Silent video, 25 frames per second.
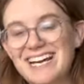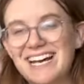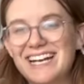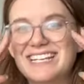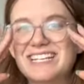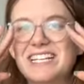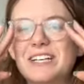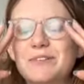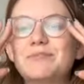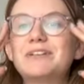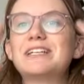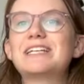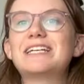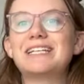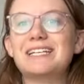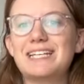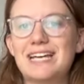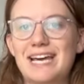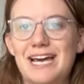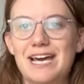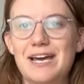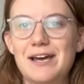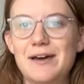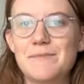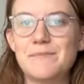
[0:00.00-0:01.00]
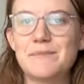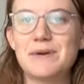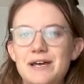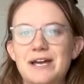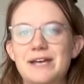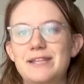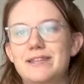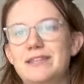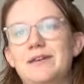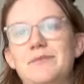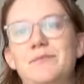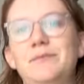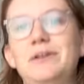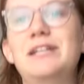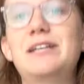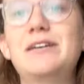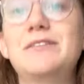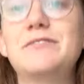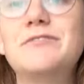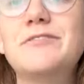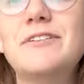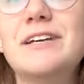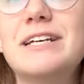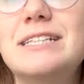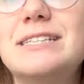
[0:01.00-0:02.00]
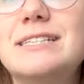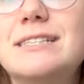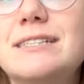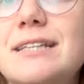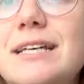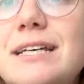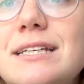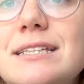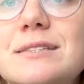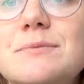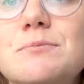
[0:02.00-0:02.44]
and then we can hem and then we can face this